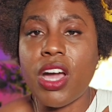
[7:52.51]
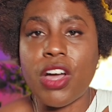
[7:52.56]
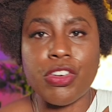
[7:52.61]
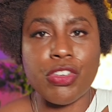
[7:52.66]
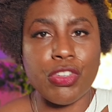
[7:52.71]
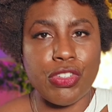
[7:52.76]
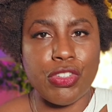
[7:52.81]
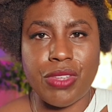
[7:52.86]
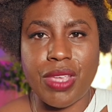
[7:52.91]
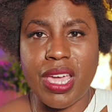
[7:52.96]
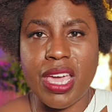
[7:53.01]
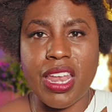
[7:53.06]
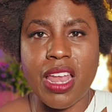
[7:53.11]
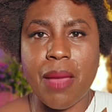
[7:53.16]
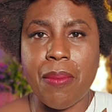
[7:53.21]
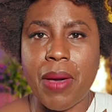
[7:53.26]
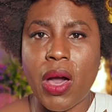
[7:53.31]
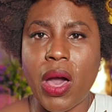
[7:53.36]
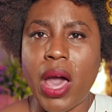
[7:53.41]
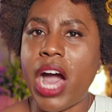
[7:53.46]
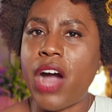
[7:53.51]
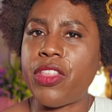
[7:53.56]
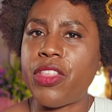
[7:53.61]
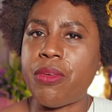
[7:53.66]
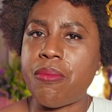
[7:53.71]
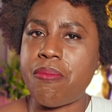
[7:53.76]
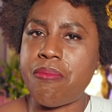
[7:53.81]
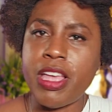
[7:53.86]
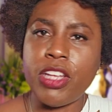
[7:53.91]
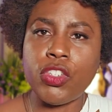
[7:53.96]
understand about how
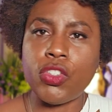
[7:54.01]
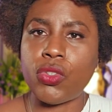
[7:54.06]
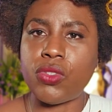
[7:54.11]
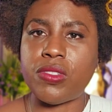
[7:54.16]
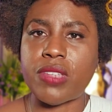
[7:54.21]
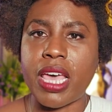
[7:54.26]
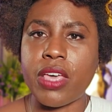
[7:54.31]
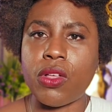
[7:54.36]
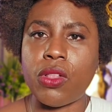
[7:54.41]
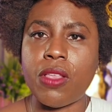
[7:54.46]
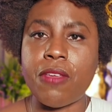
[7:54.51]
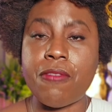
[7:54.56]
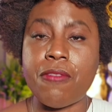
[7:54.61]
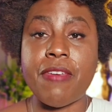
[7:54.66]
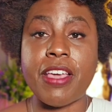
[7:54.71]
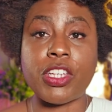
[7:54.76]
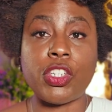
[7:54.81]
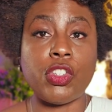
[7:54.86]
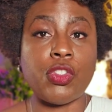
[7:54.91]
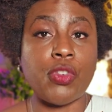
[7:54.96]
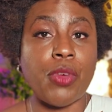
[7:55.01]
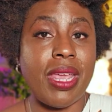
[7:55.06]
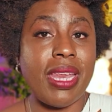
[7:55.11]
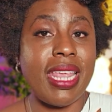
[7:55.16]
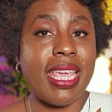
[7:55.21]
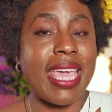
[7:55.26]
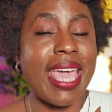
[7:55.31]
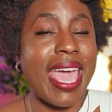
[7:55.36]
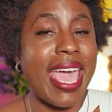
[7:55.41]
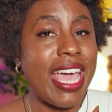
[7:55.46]
the menstrual cycle affects
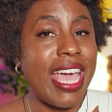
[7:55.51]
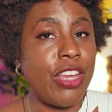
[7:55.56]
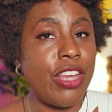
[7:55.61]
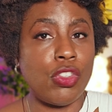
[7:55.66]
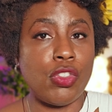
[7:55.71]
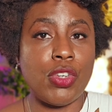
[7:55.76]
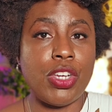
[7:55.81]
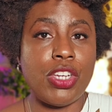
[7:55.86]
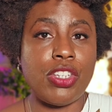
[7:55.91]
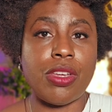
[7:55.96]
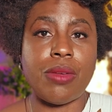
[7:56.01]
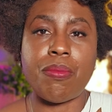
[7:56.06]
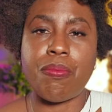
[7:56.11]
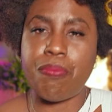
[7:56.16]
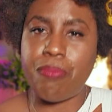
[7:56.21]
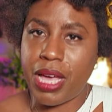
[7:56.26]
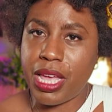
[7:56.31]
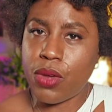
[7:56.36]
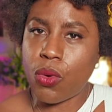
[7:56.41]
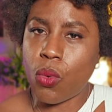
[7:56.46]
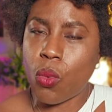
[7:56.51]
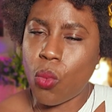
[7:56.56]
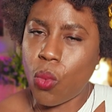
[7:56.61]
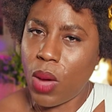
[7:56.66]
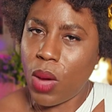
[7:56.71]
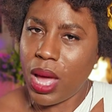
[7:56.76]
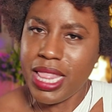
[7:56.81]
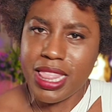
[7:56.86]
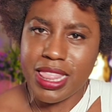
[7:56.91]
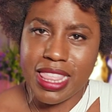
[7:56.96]
training and nutrition, but
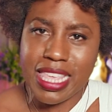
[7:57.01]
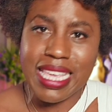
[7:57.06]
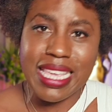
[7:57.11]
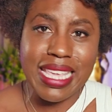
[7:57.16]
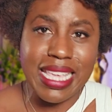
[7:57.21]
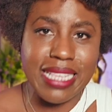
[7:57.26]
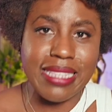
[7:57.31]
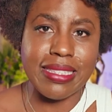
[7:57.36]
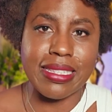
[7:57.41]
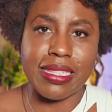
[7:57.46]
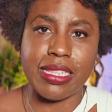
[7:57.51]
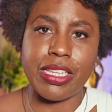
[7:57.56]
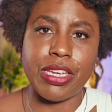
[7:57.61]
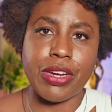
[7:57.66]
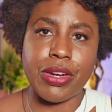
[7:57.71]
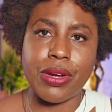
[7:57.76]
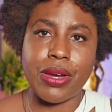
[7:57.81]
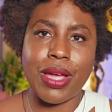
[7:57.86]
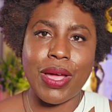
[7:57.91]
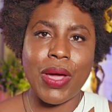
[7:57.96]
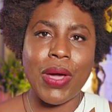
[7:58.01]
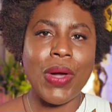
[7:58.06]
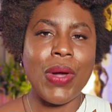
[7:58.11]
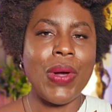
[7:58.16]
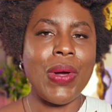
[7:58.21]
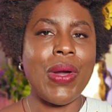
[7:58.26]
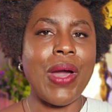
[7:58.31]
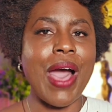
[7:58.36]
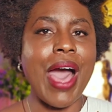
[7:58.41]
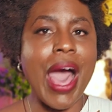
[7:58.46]
one thing is clear.
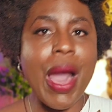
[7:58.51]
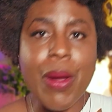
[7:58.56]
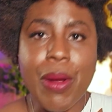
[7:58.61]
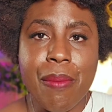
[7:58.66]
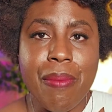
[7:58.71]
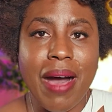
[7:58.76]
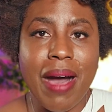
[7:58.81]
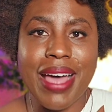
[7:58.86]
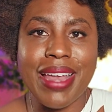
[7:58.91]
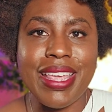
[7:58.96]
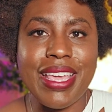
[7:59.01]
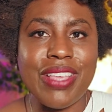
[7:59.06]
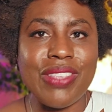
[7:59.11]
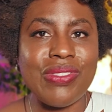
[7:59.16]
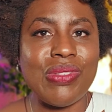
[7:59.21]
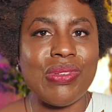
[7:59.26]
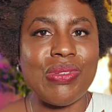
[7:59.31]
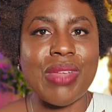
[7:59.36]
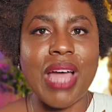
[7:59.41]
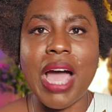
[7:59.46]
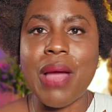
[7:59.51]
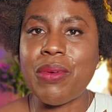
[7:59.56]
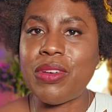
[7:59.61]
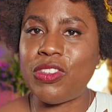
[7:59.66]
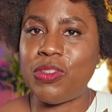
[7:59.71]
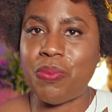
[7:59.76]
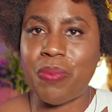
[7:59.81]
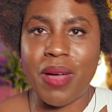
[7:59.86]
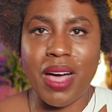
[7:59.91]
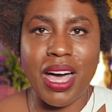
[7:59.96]
Our bodies do not
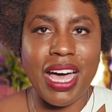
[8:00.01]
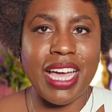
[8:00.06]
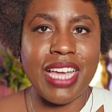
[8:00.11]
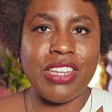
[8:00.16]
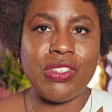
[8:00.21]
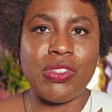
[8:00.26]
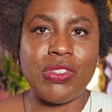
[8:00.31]
respond